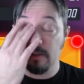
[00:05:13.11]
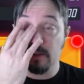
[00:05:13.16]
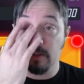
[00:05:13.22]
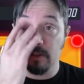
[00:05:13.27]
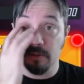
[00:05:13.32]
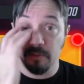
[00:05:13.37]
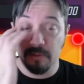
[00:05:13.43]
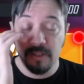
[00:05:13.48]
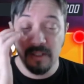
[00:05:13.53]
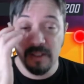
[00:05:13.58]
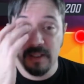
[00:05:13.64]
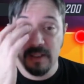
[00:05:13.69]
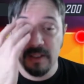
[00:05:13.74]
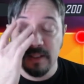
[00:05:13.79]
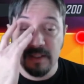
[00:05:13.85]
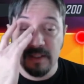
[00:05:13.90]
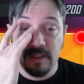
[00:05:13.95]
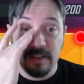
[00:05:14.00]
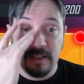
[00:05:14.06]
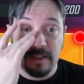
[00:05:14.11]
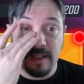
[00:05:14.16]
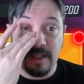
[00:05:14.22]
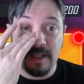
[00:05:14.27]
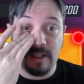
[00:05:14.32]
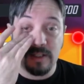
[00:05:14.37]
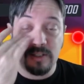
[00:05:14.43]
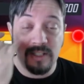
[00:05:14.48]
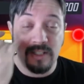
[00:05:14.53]
So,
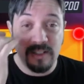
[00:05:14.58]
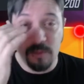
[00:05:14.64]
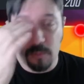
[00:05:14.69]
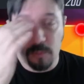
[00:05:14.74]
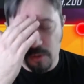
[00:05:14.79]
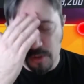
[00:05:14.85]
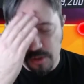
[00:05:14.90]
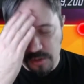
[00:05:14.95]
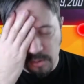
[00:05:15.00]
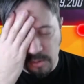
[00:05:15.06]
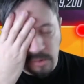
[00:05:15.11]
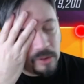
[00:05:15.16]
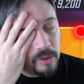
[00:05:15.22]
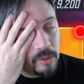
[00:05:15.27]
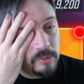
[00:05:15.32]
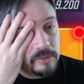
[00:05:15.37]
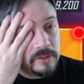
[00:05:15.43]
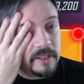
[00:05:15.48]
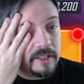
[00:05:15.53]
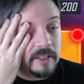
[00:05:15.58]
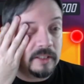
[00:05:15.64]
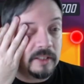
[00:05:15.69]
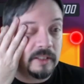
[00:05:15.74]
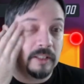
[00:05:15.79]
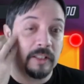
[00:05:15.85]
yeah, she's a War Store only